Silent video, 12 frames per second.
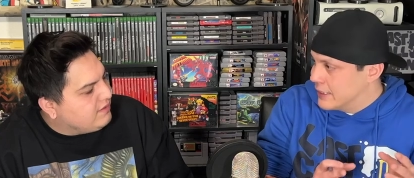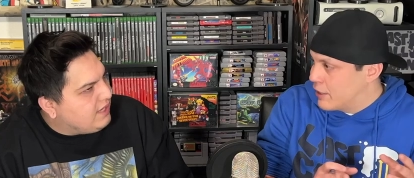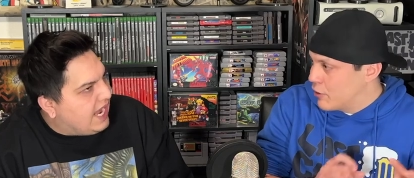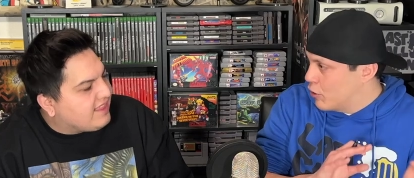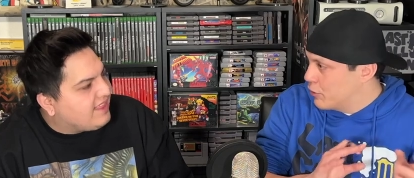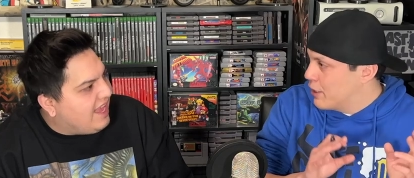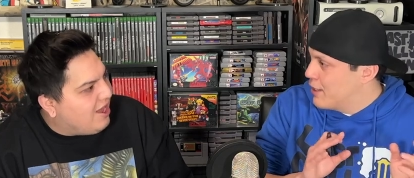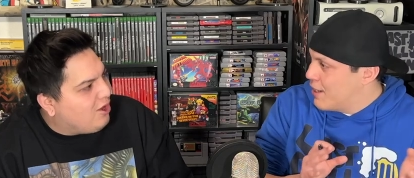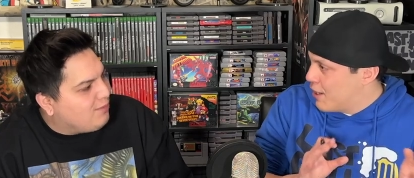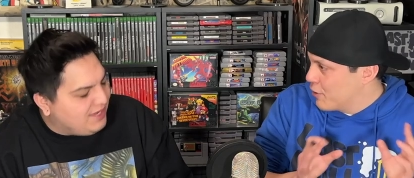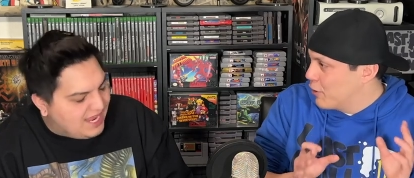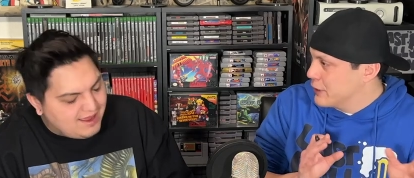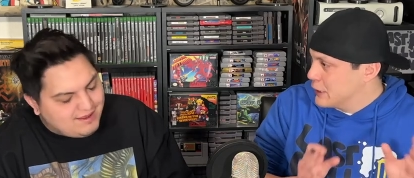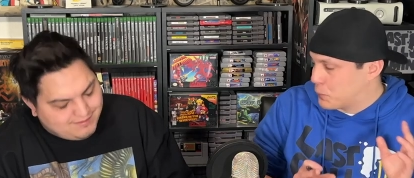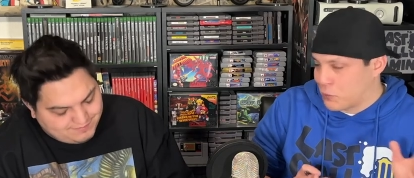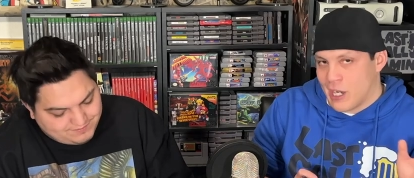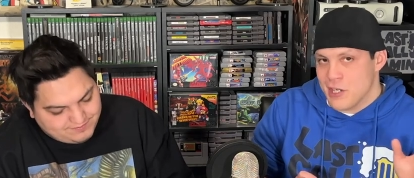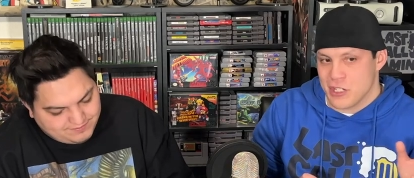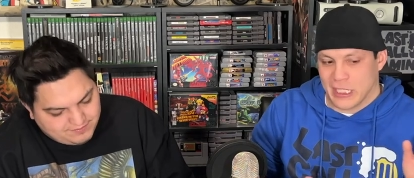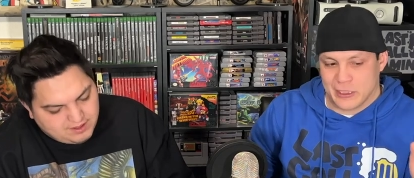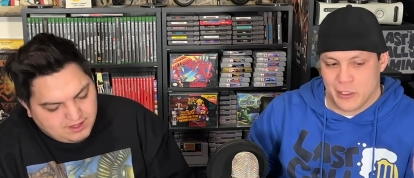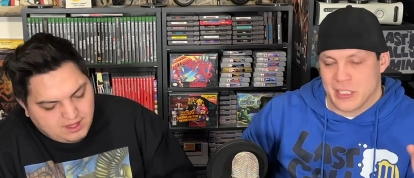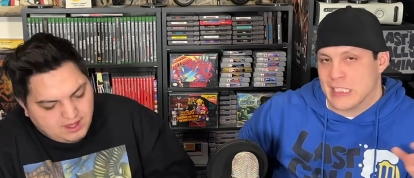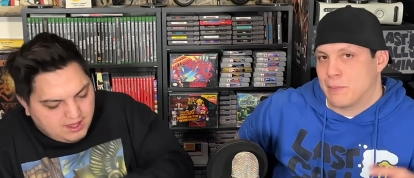Speaker 1: on all helm, on yeah. all these projects.
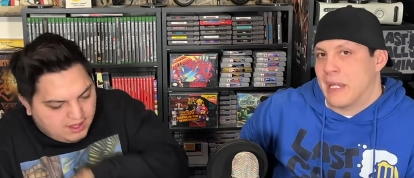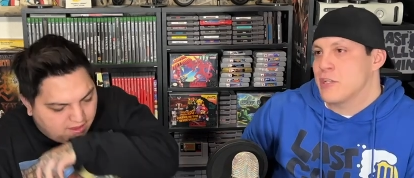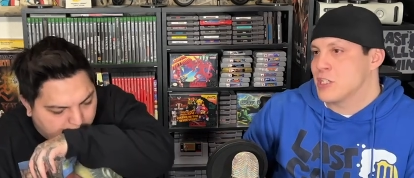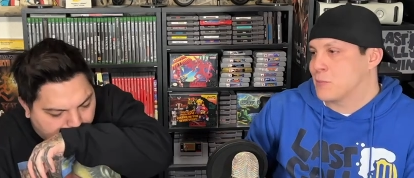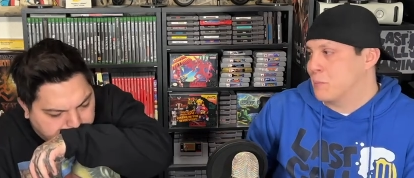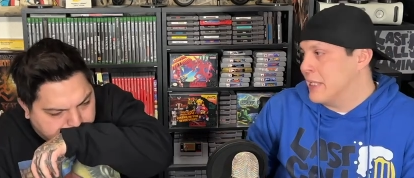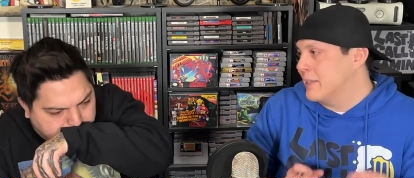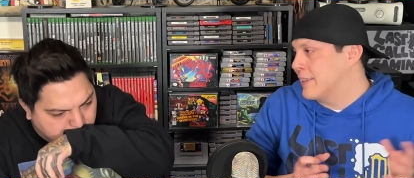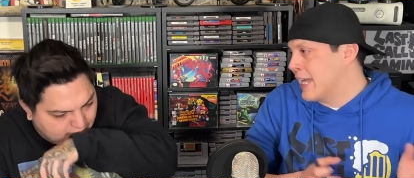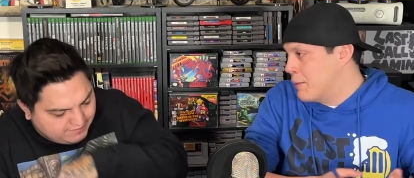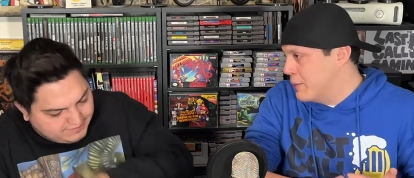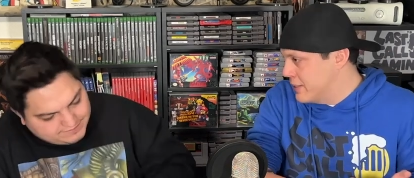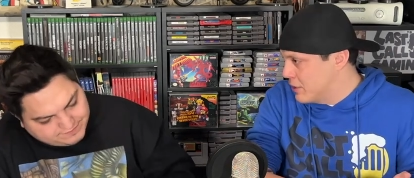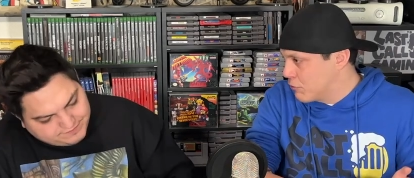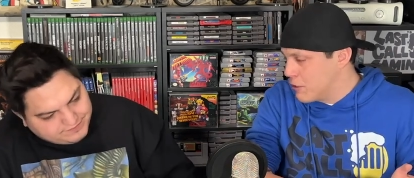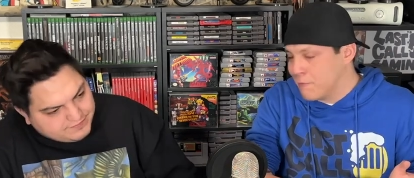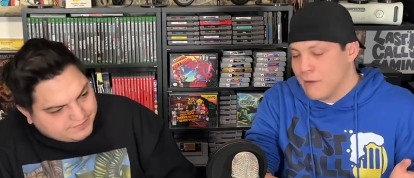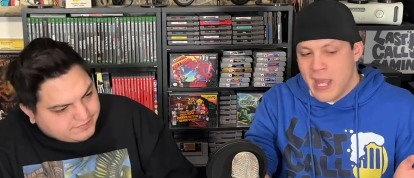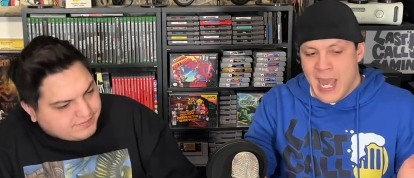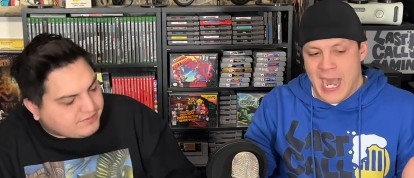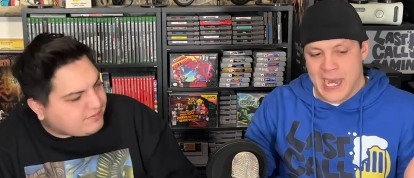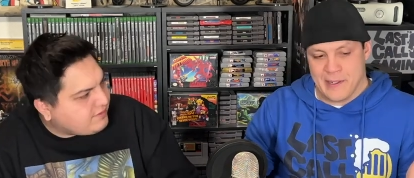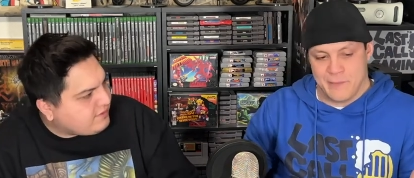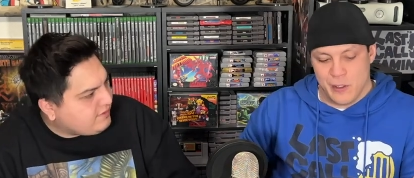So this might just be the diamond in the rough
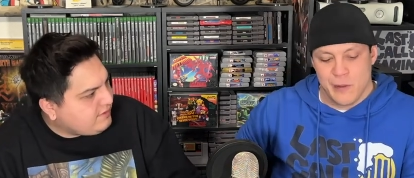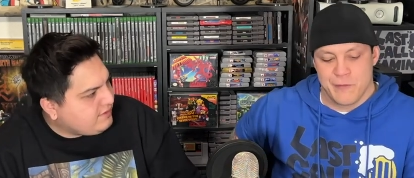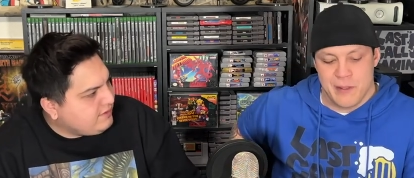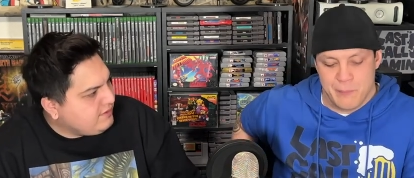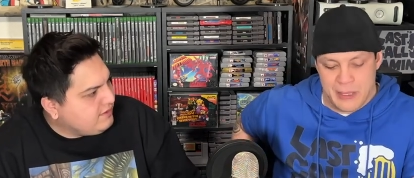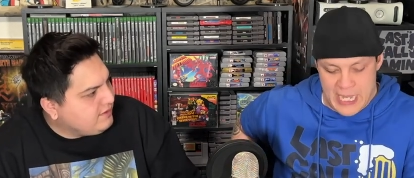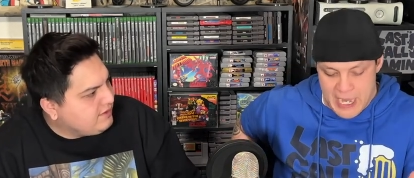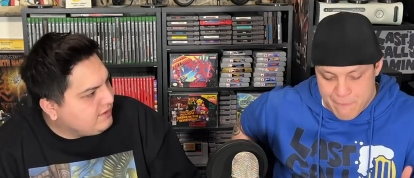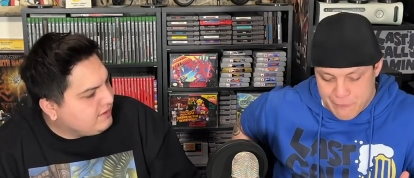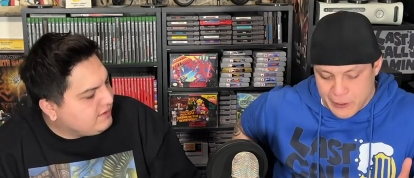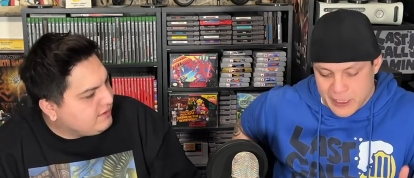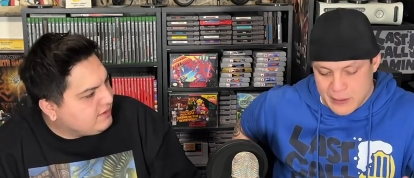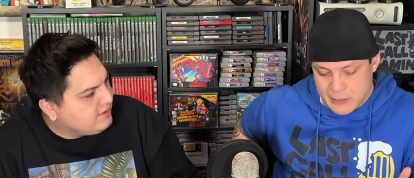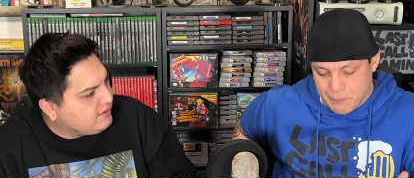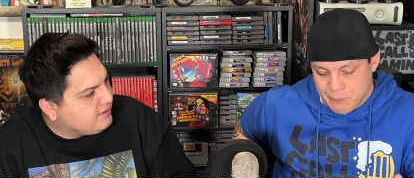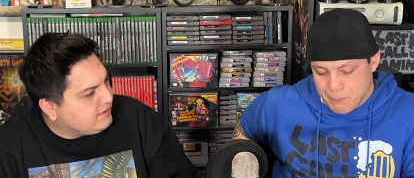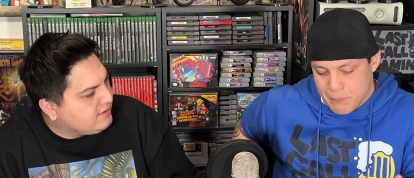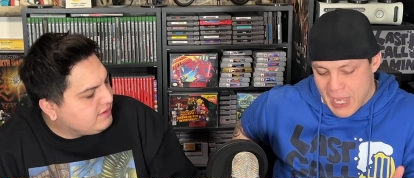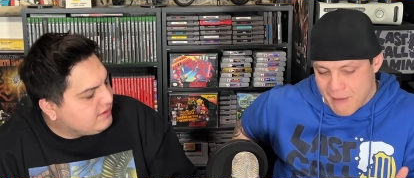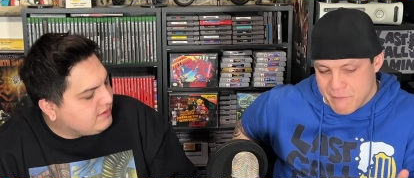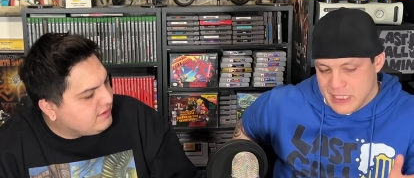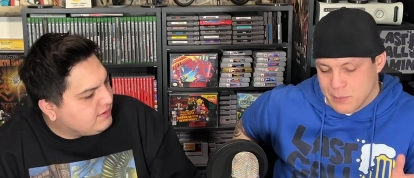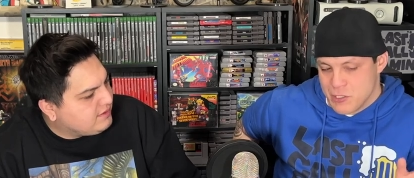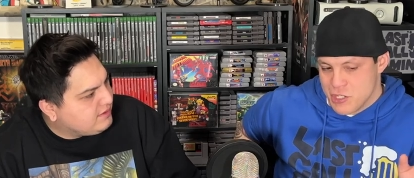out of all of them. But if they're going to have
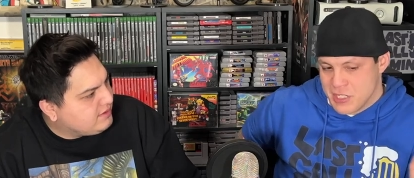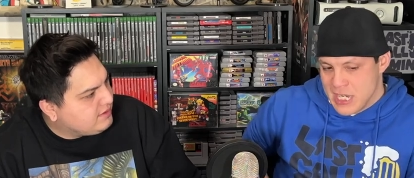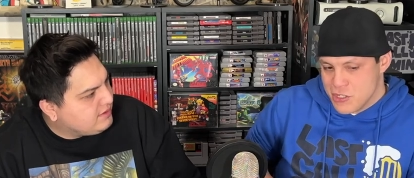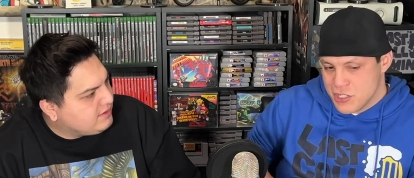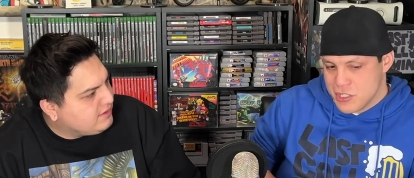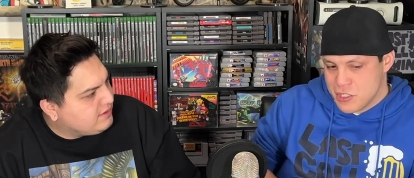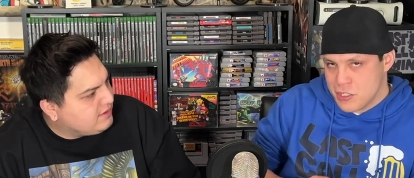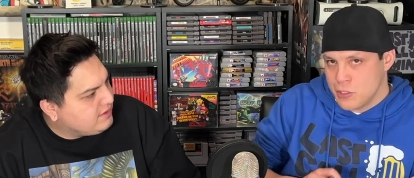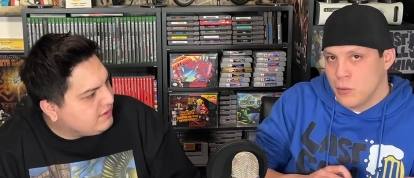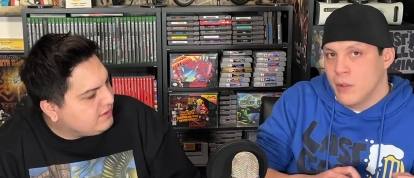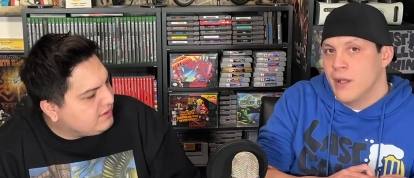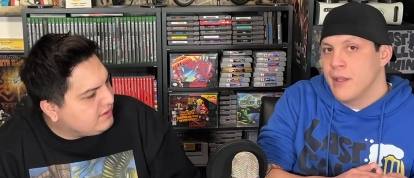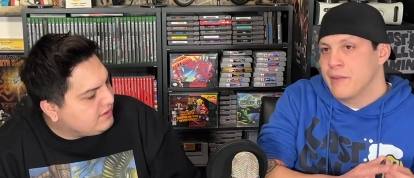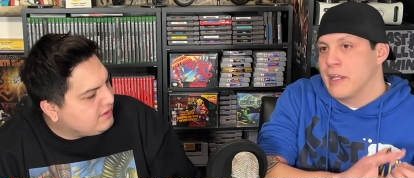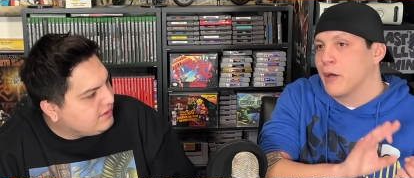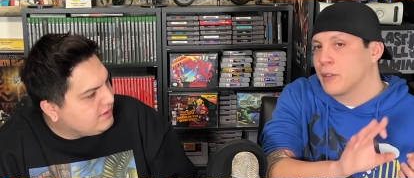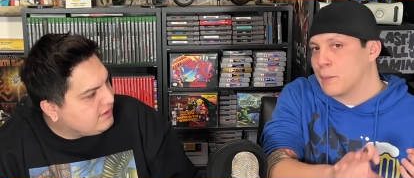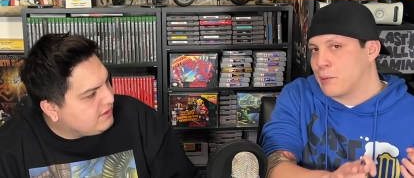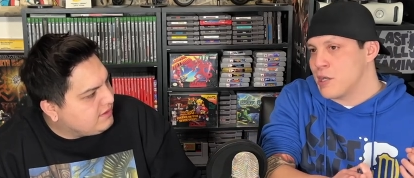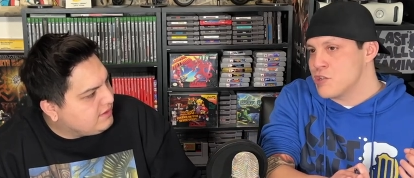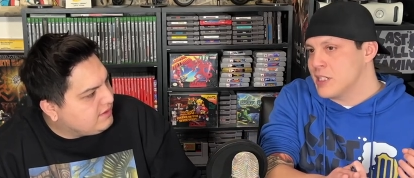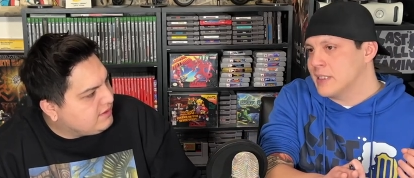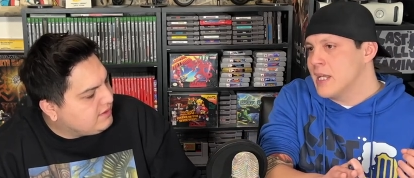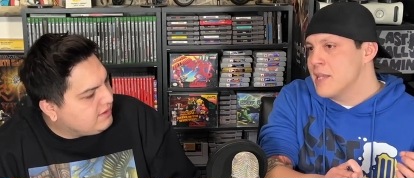this much attention to the other
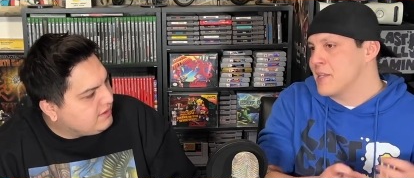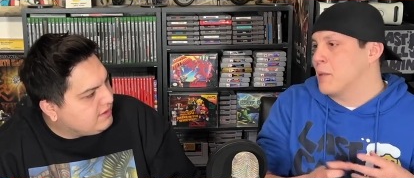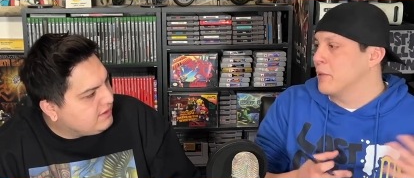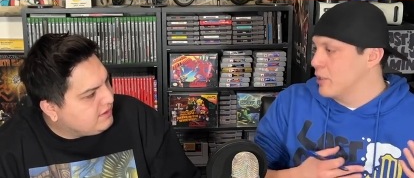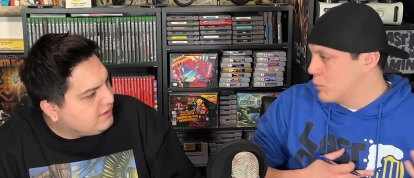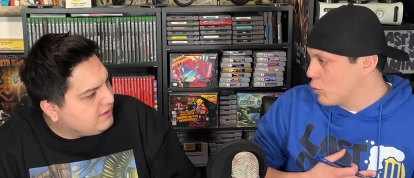projects, then I'm a little